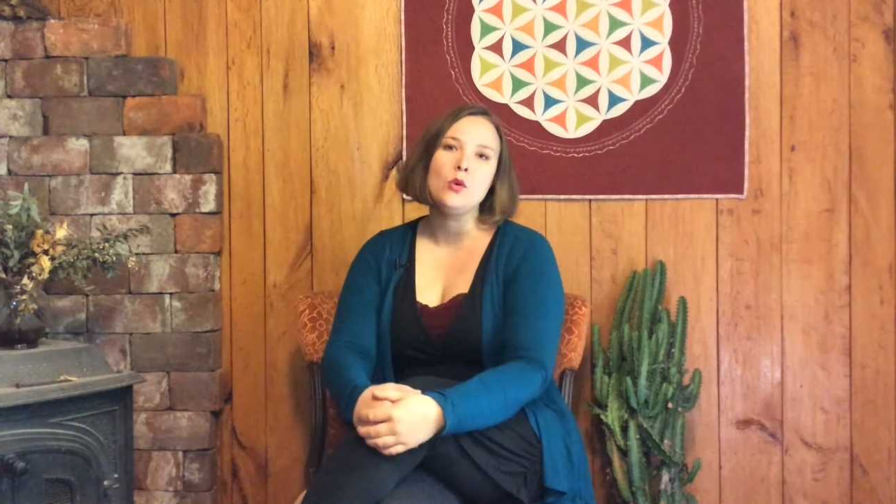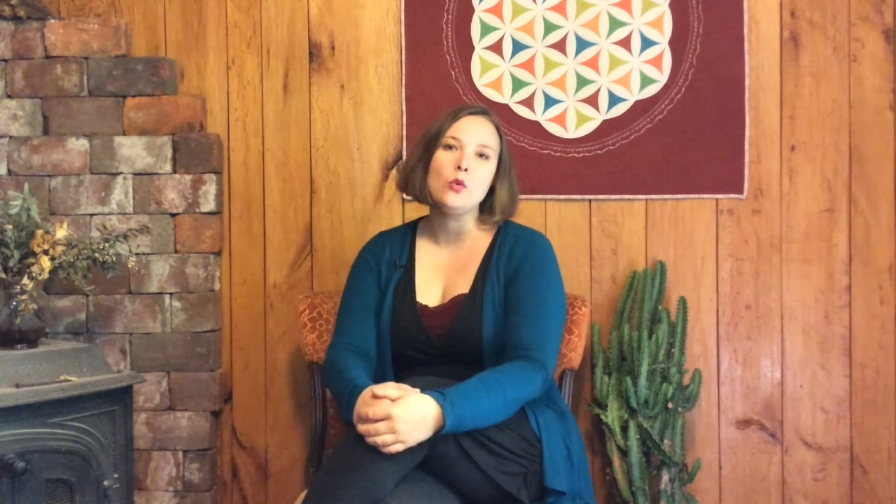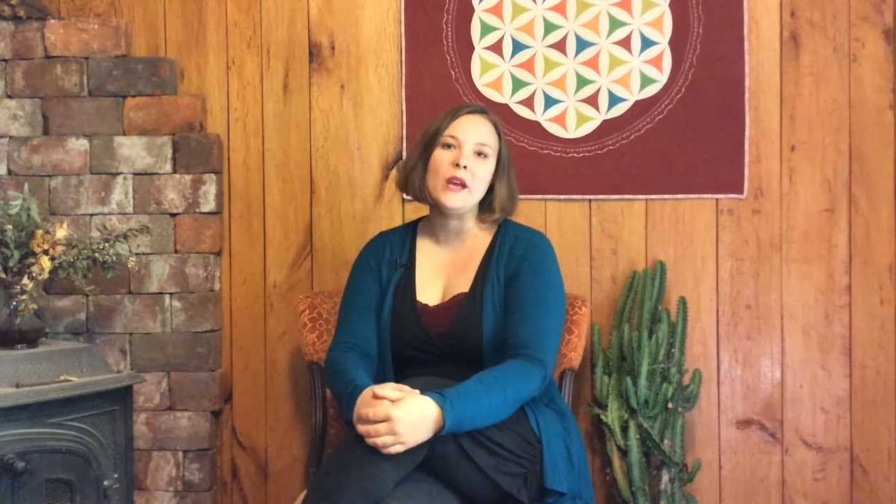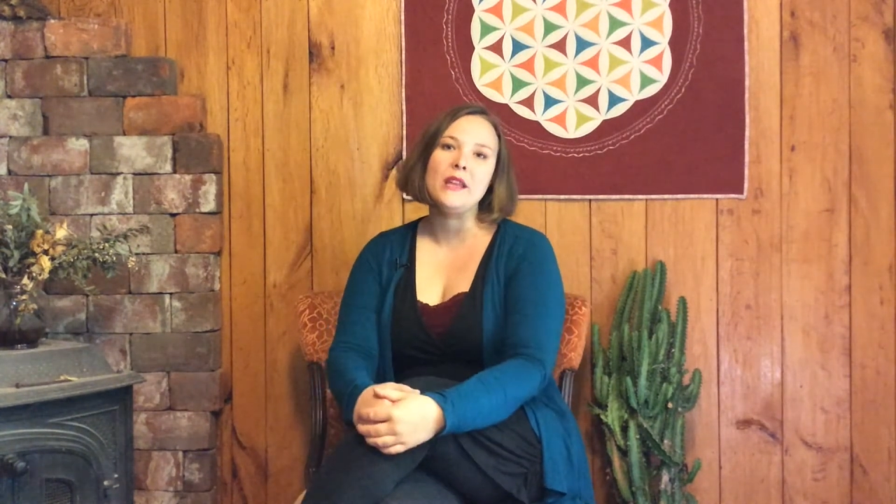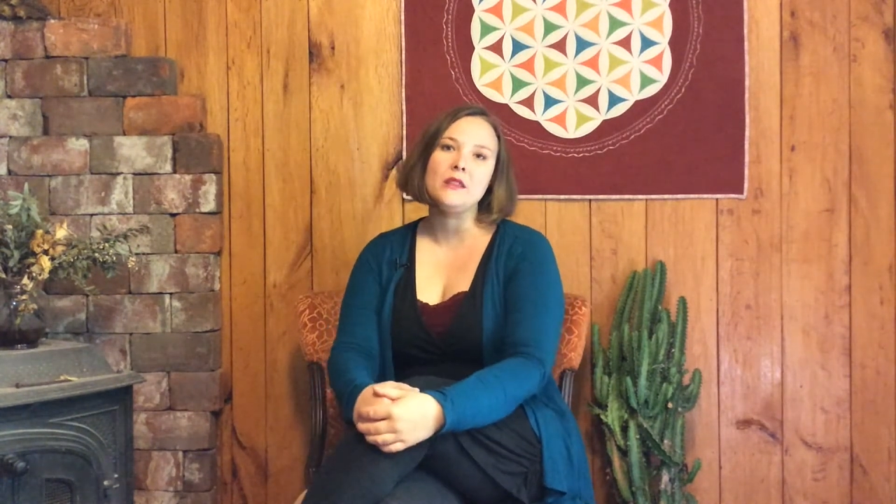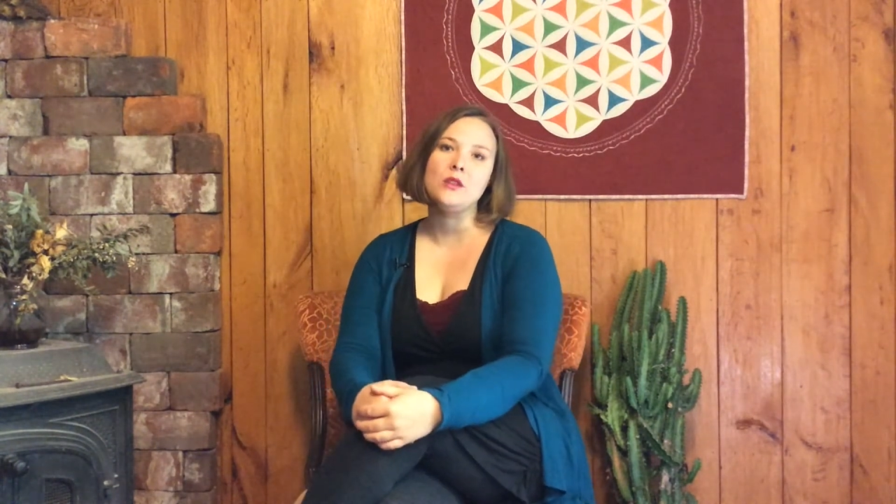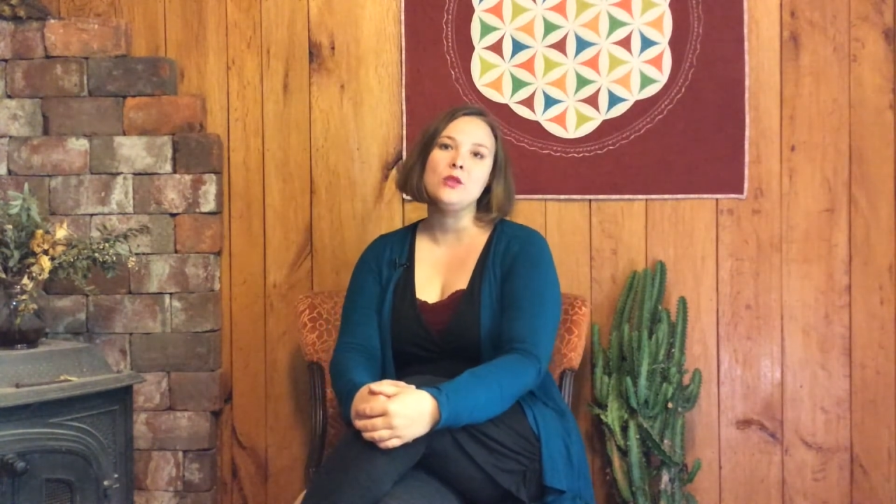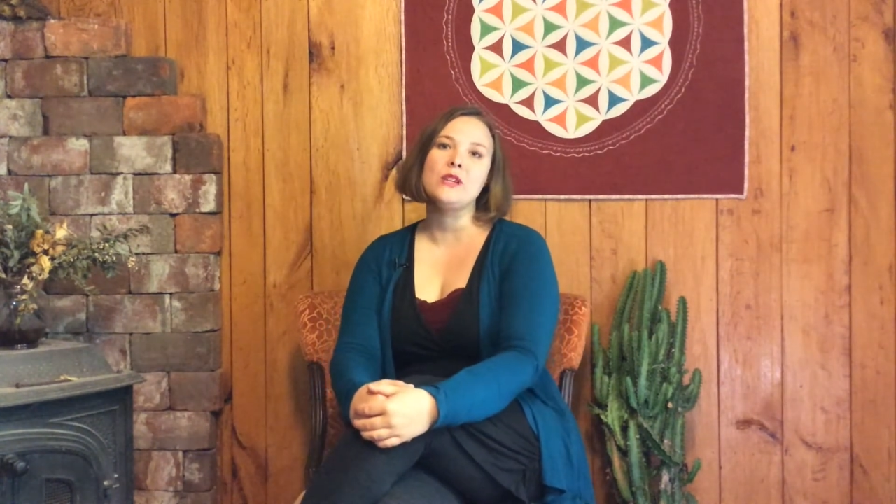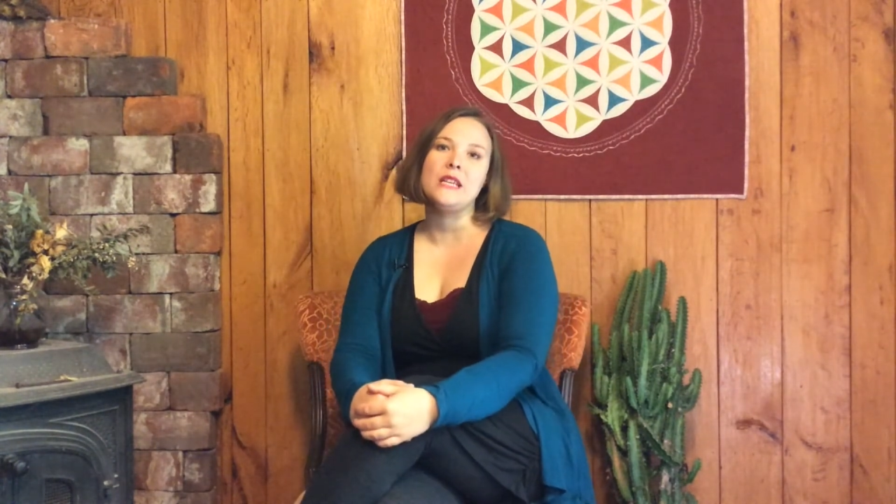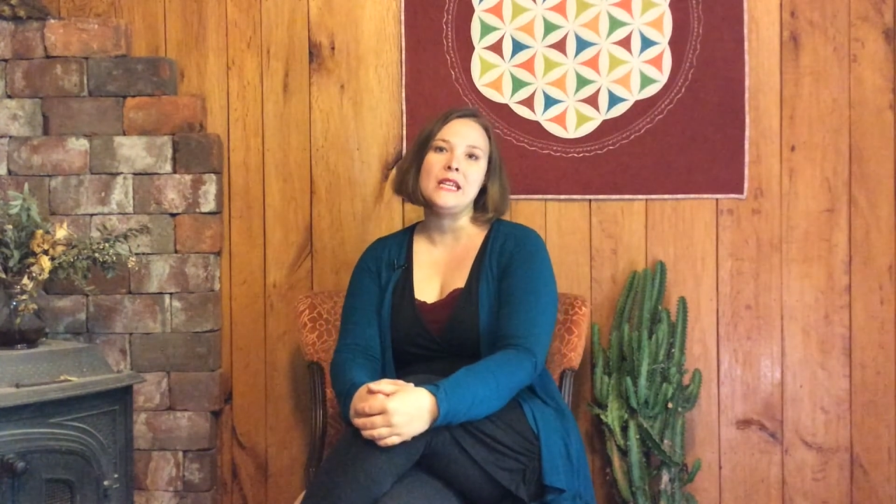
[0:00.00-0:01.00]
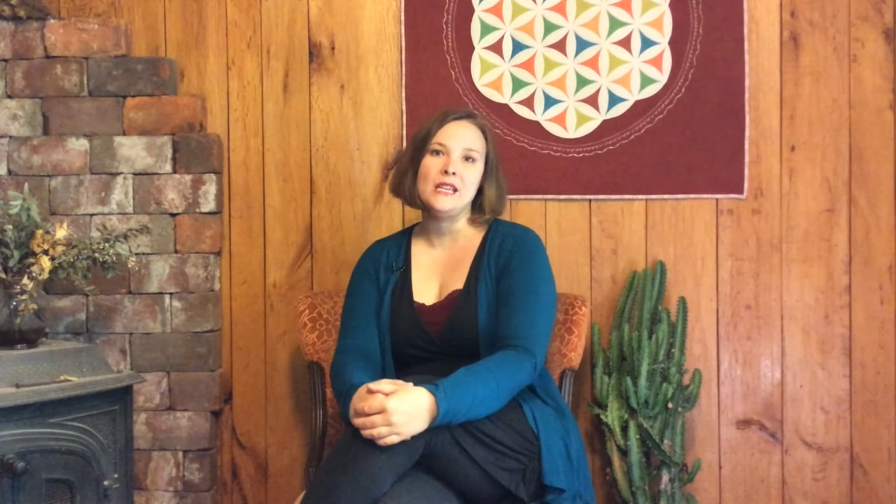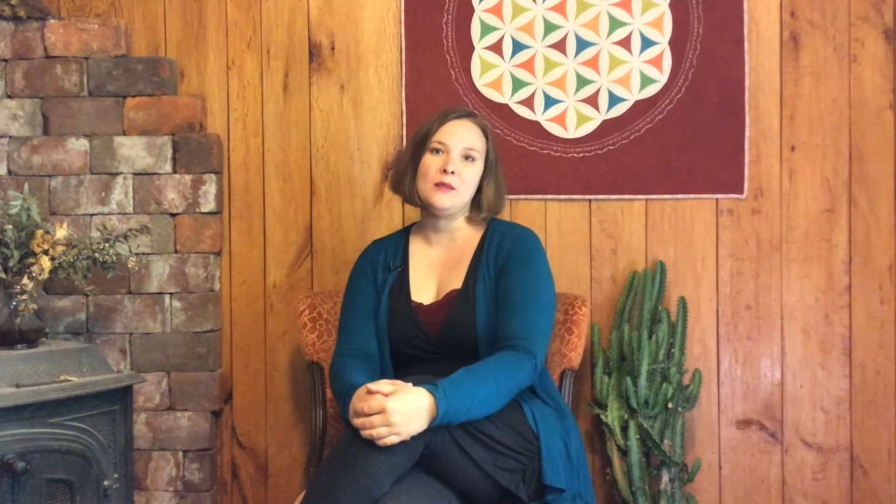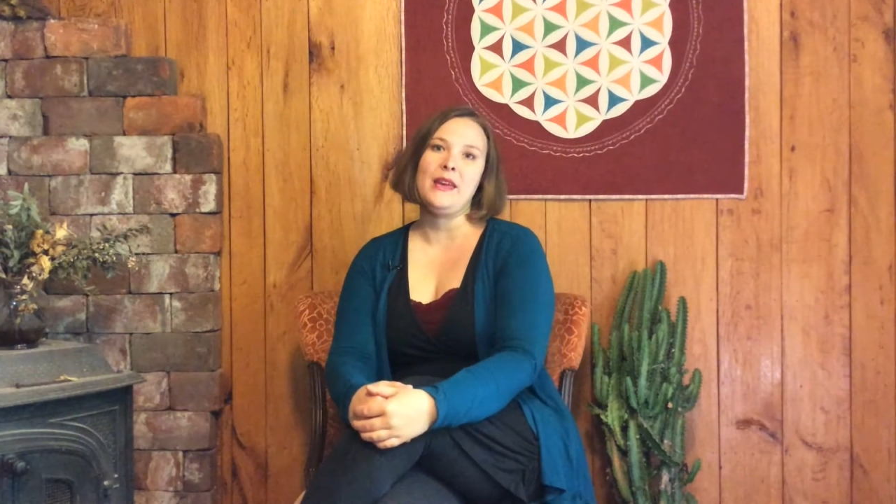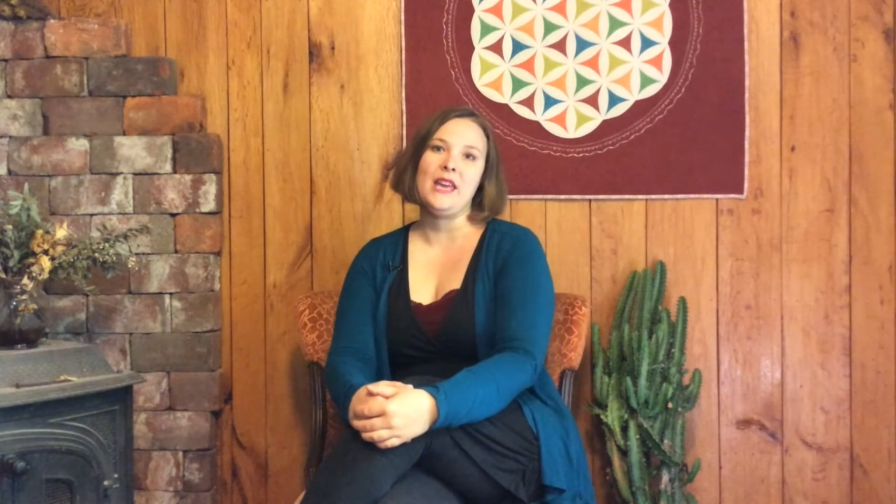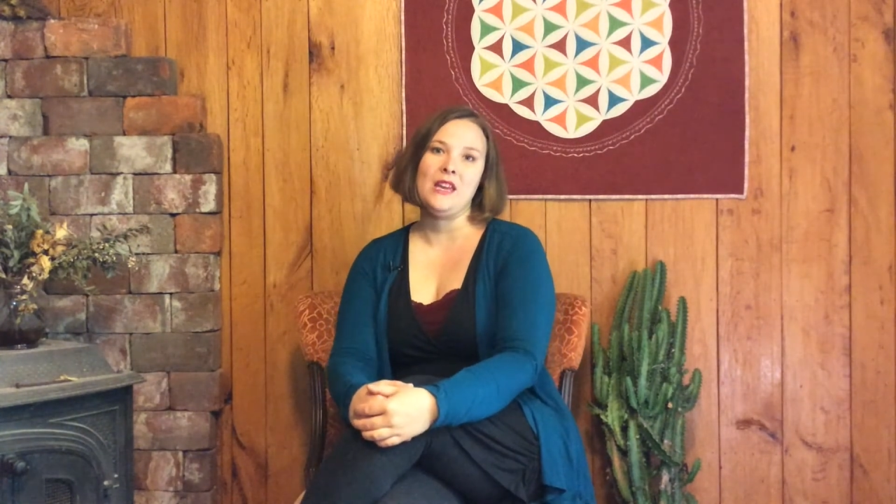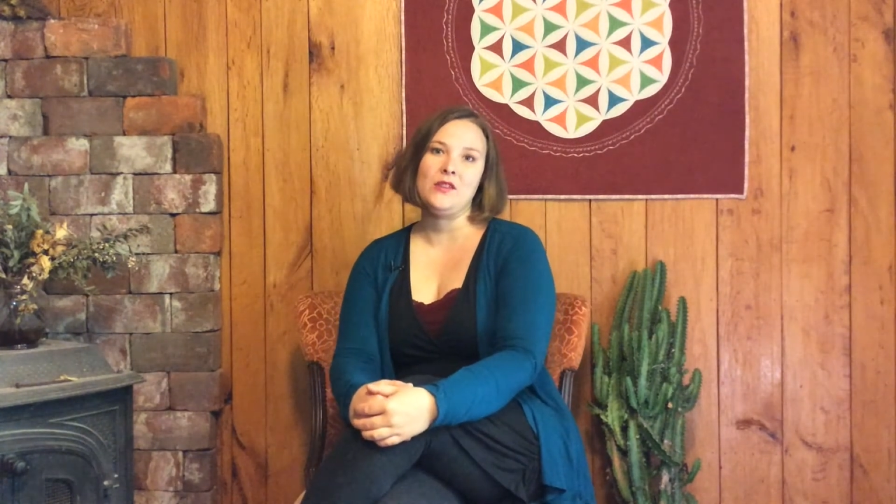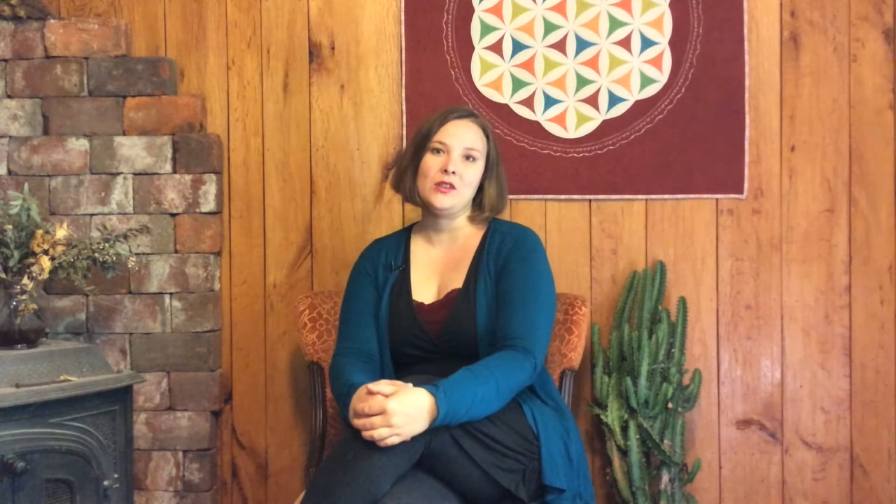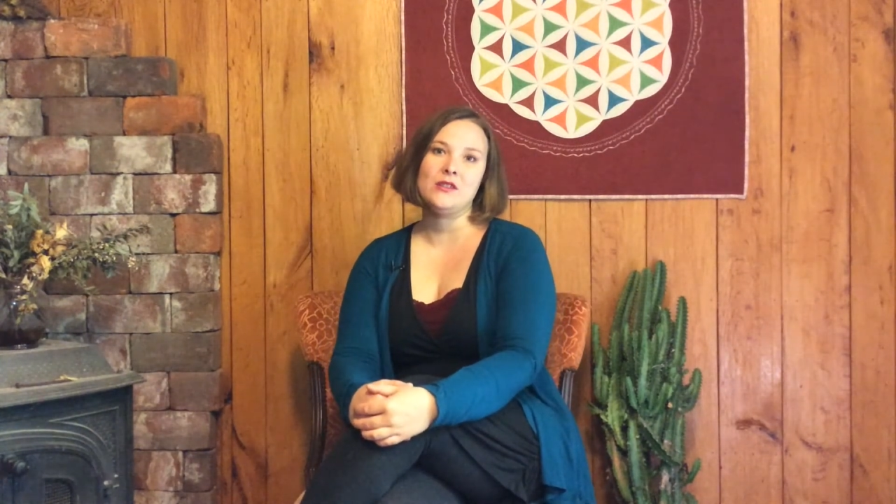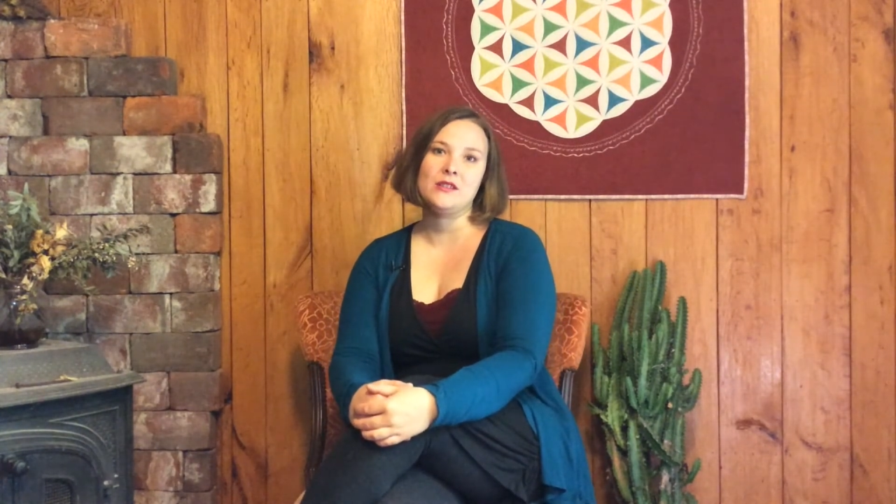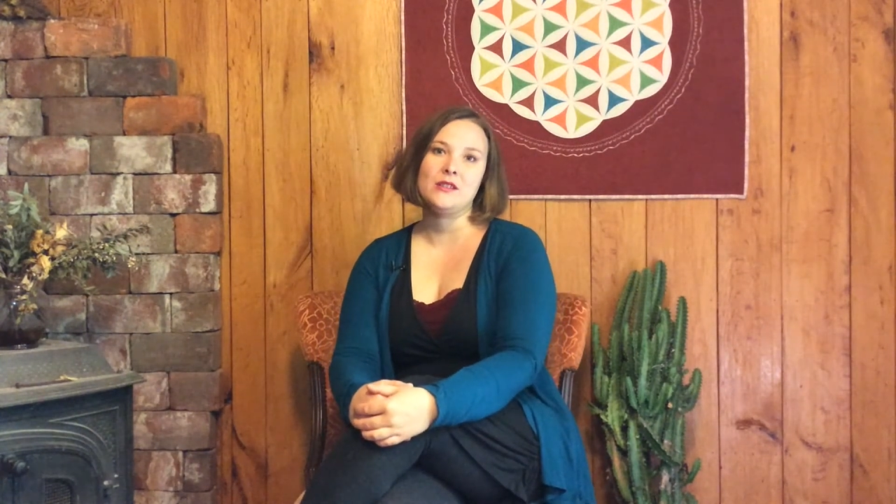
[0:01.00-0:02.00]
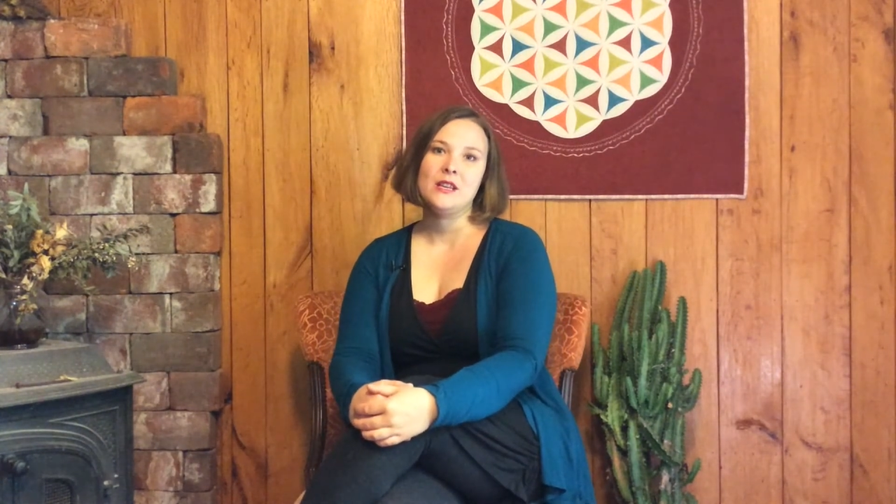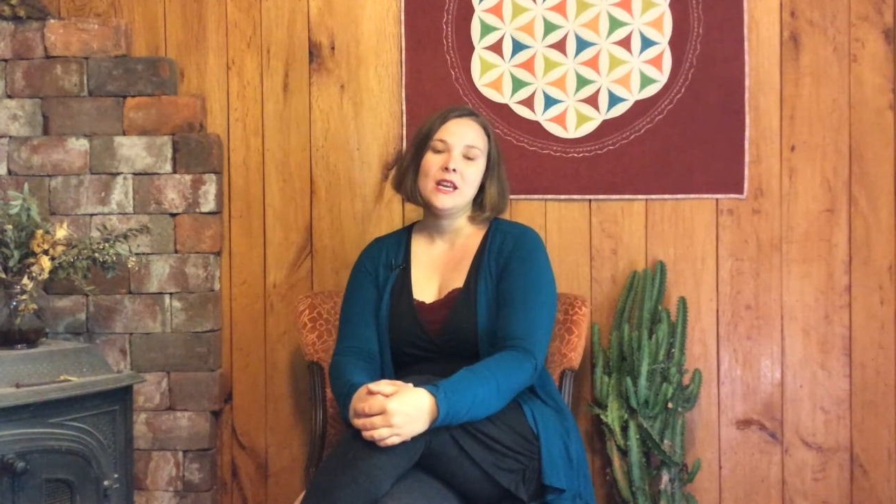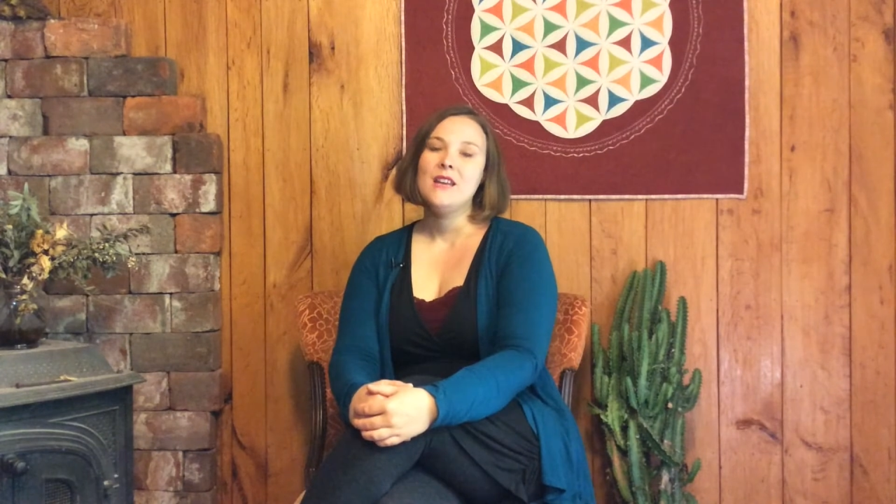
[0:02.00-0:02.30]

with your eating behaviors